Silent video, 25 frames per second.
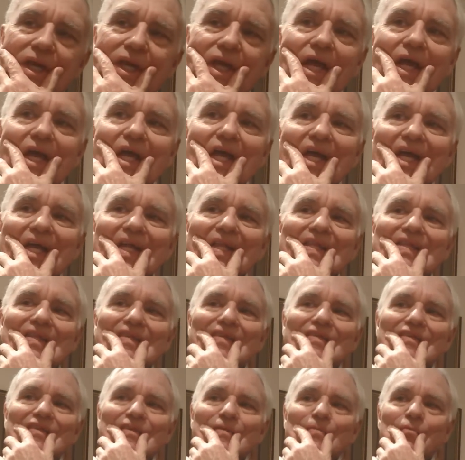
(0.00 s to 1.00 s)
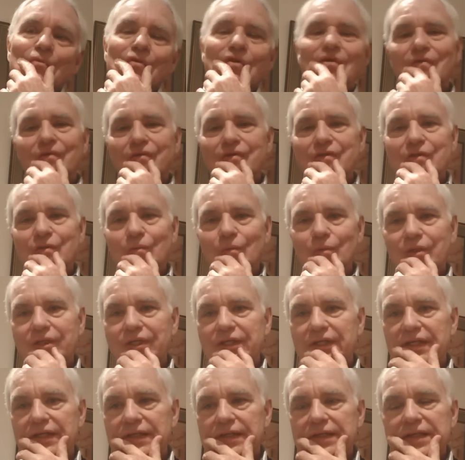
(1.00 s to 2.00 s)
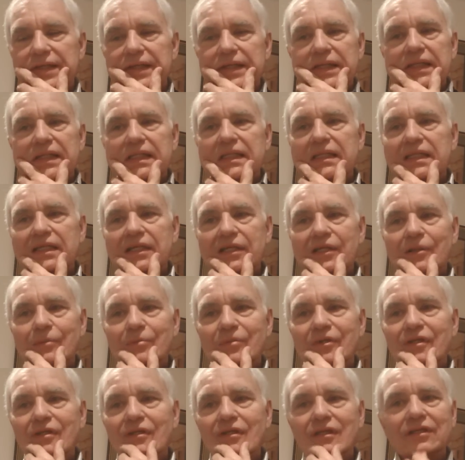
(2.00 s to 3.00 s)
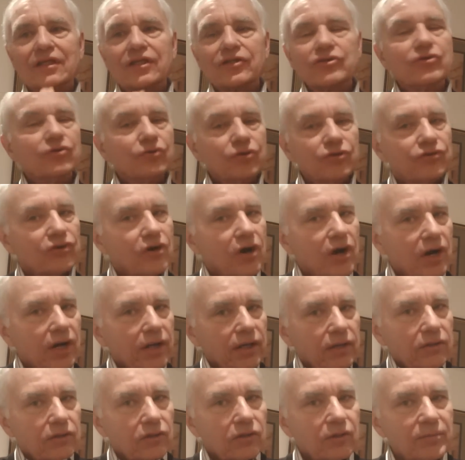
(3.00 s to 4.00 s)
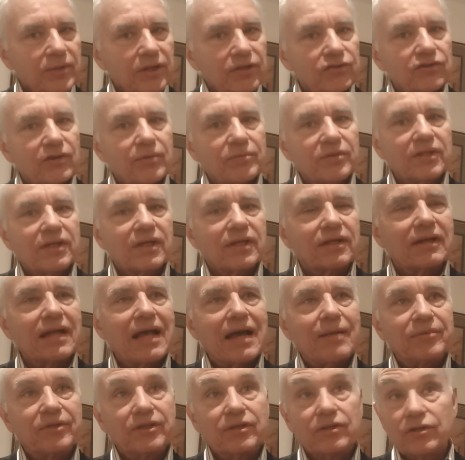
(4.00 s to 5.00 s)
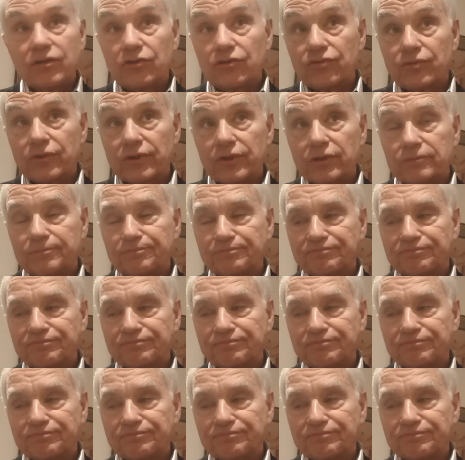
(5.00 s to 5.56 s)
And the previous week, there had been a news article about something that had happened in Israel.